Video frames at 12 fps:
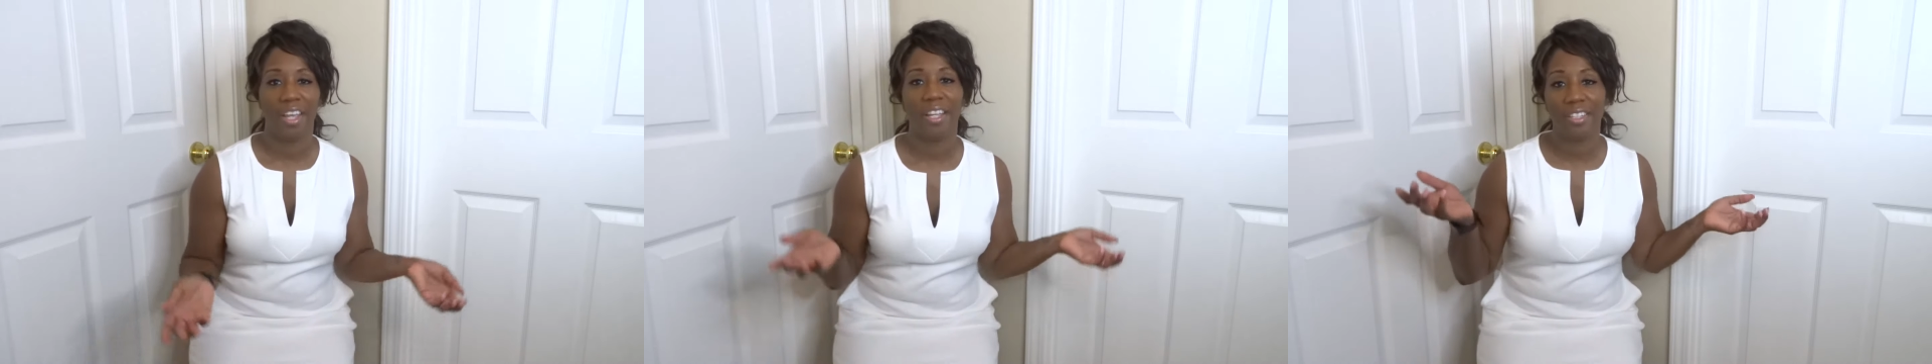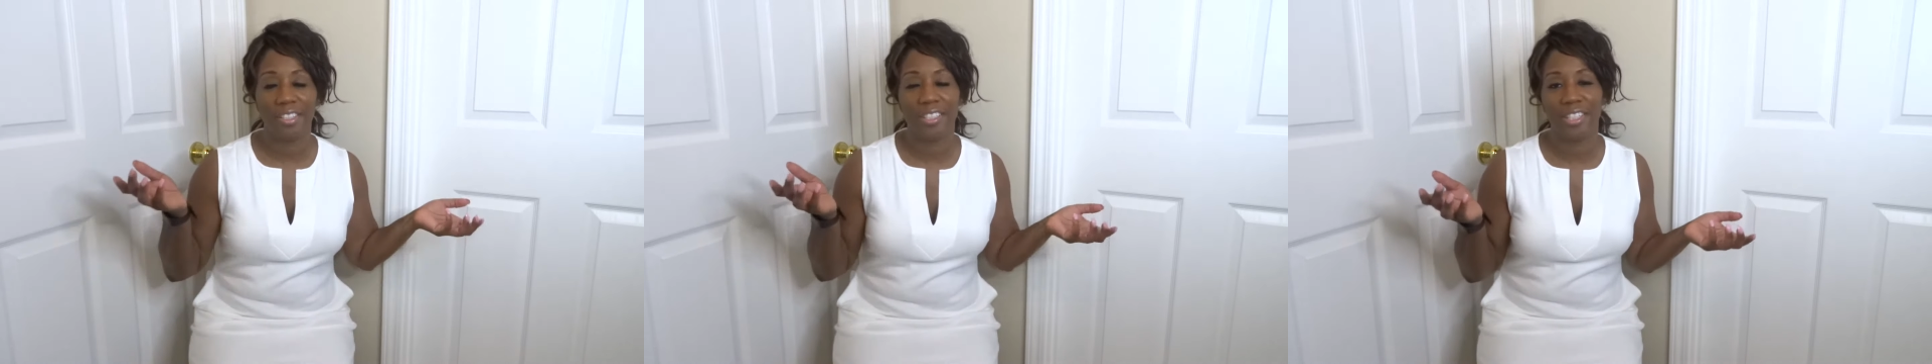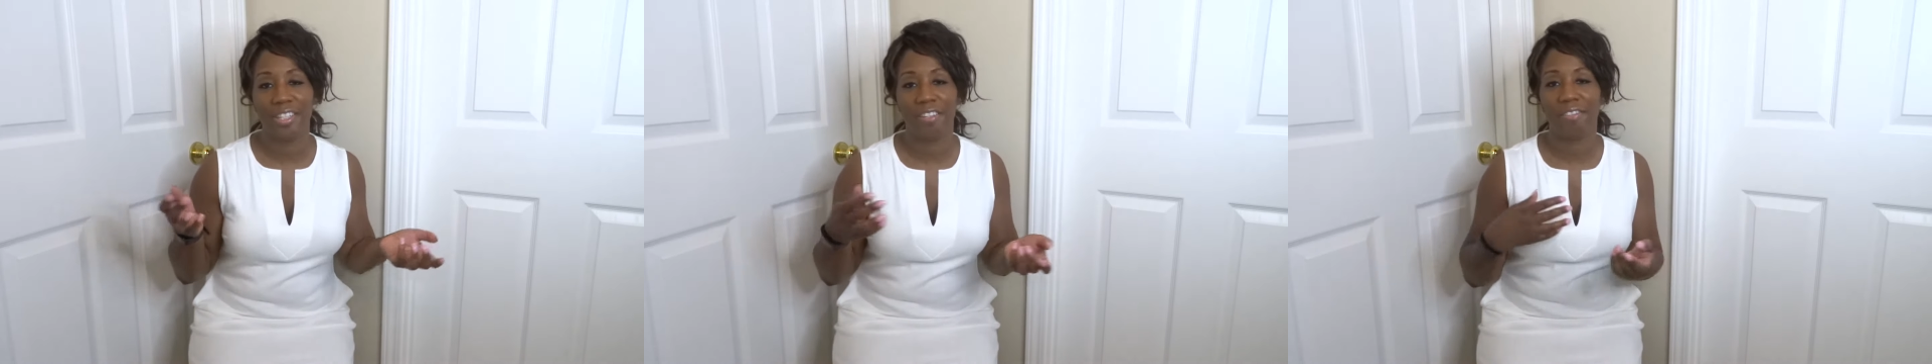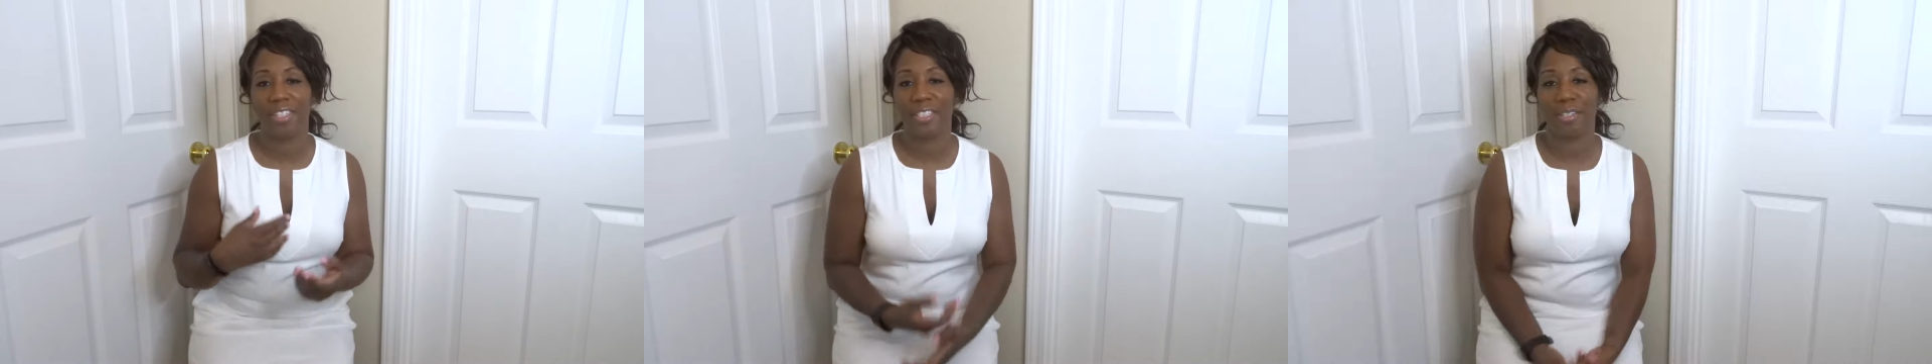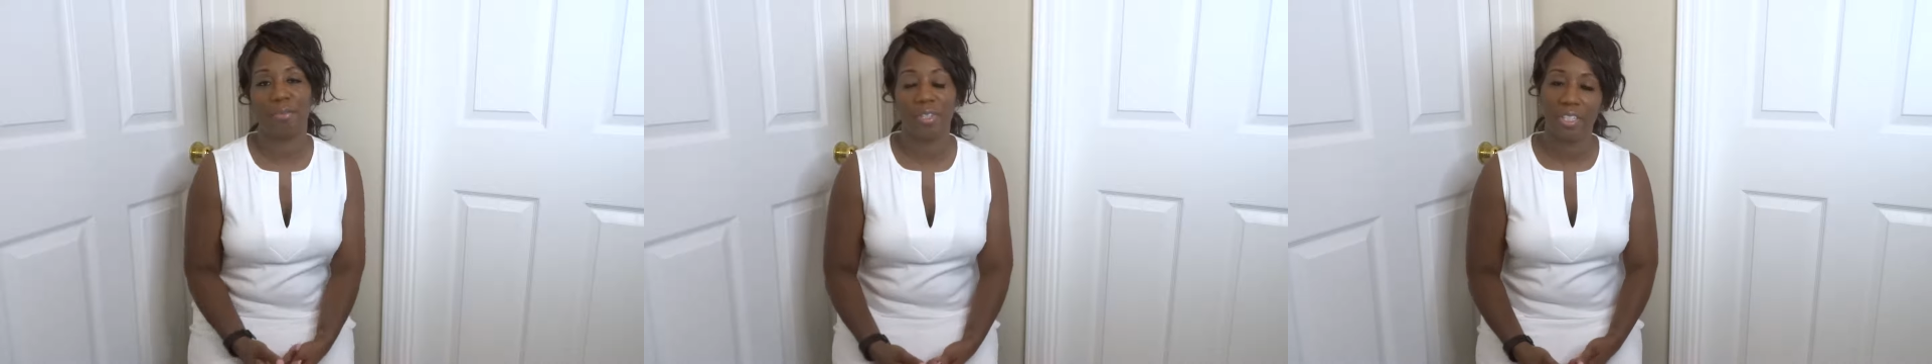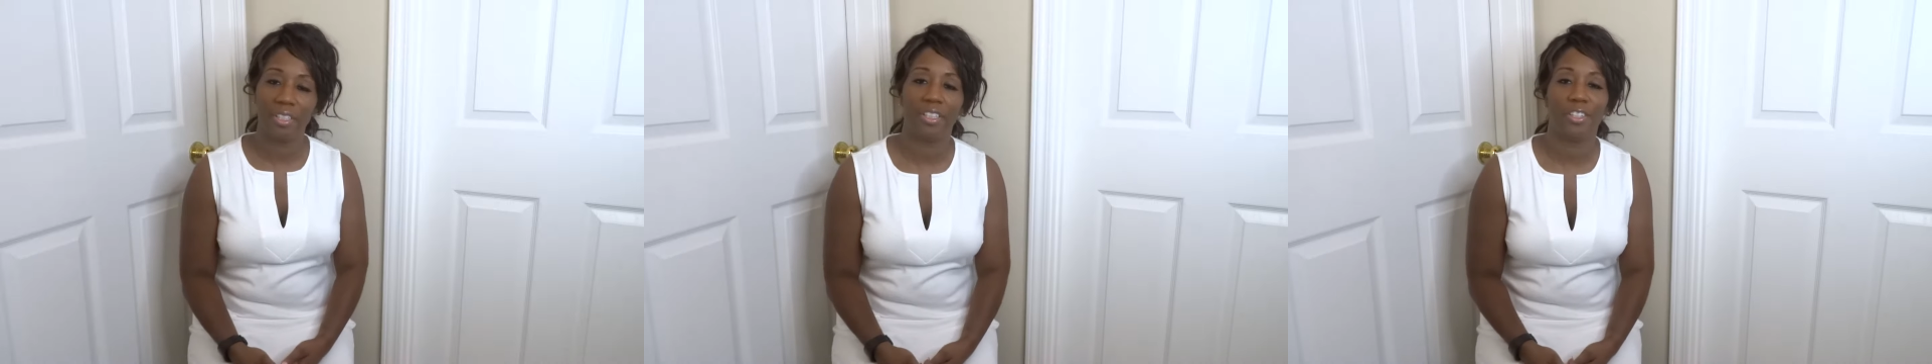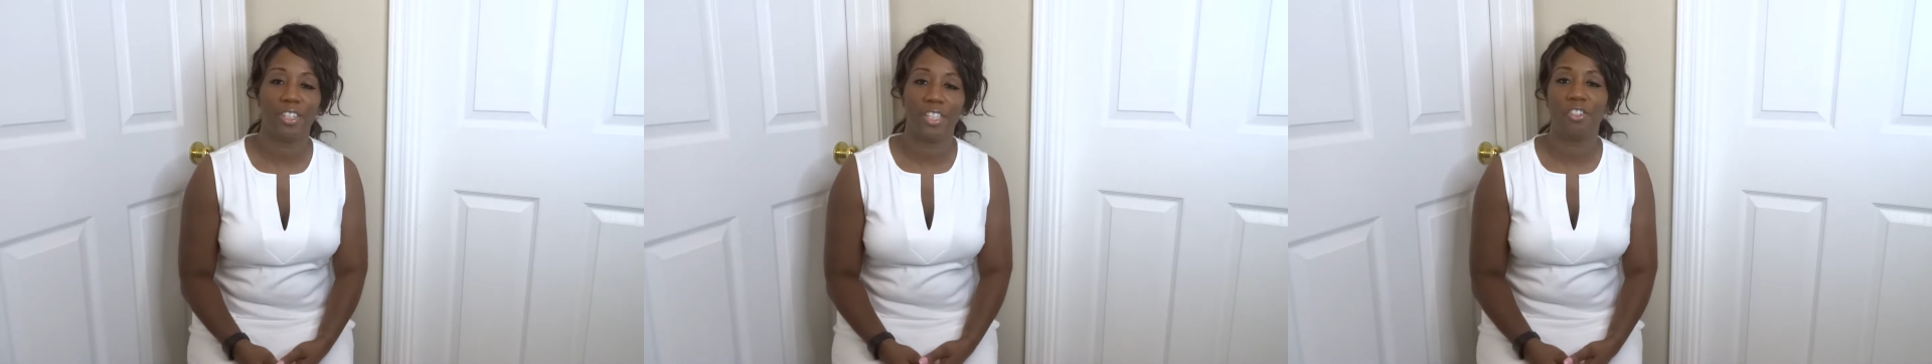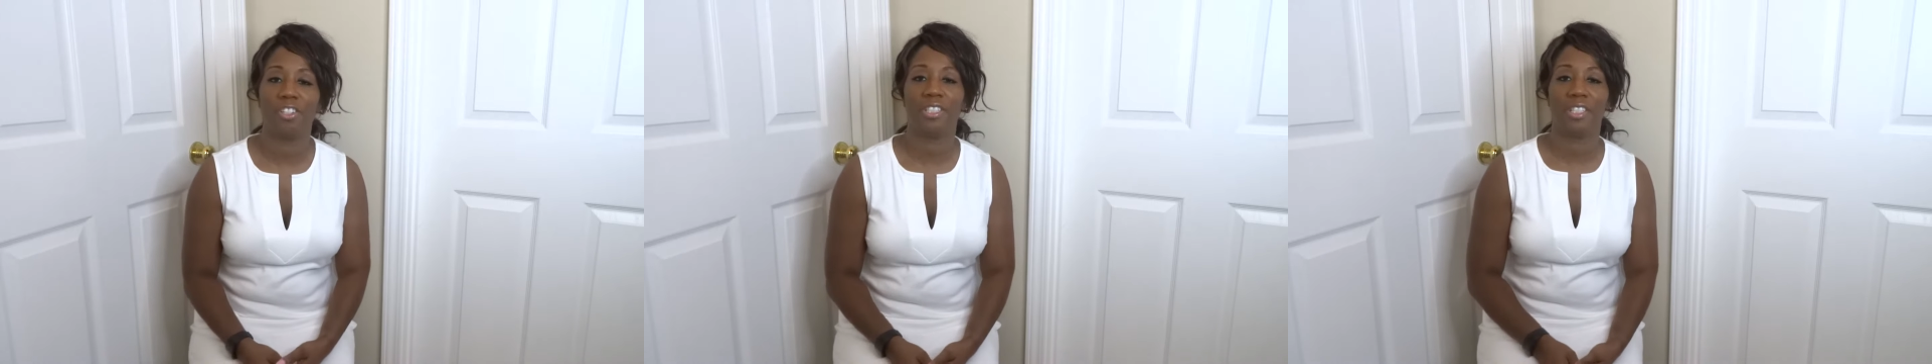and to see if it's something that you're
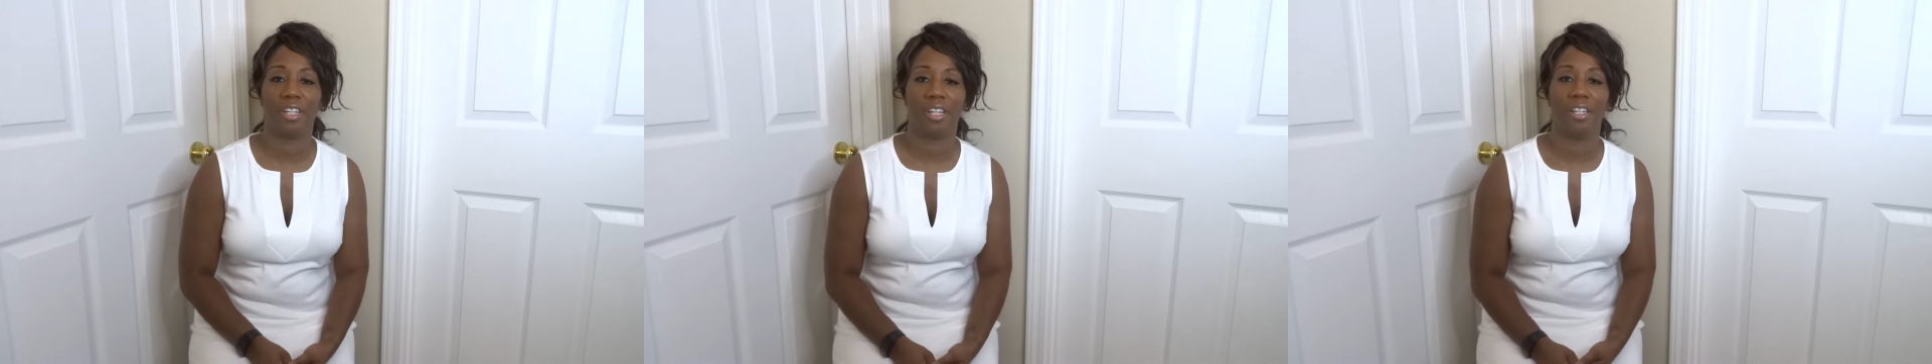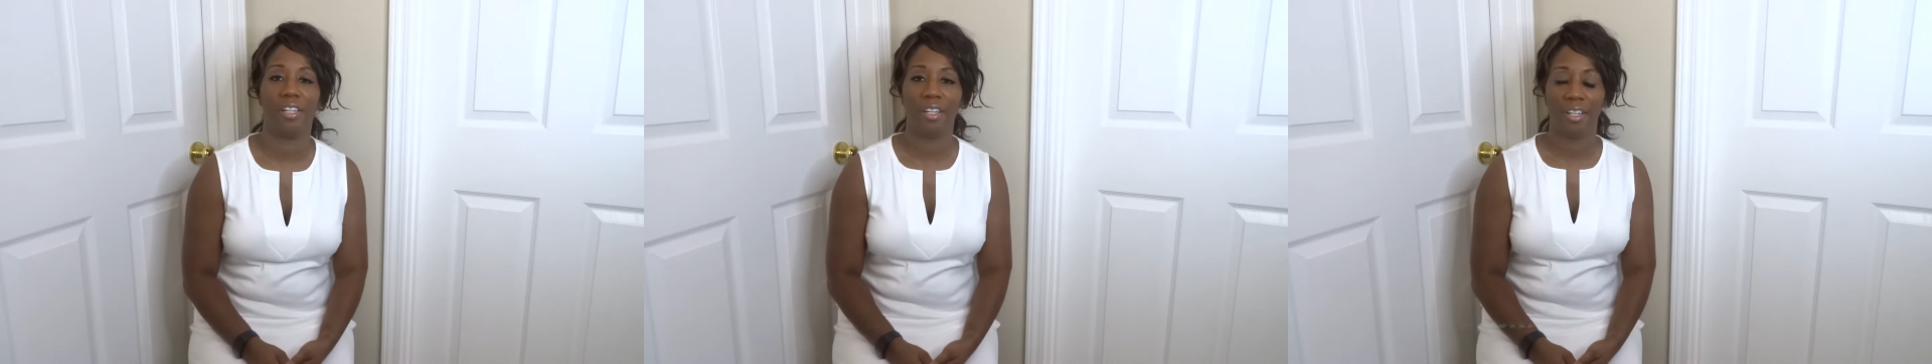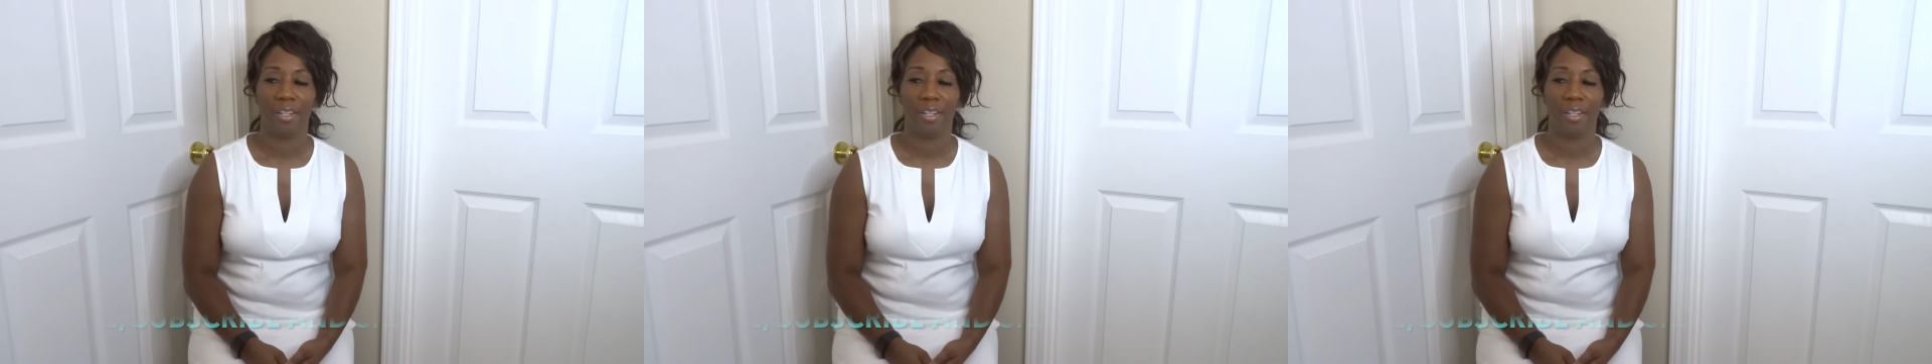interested in.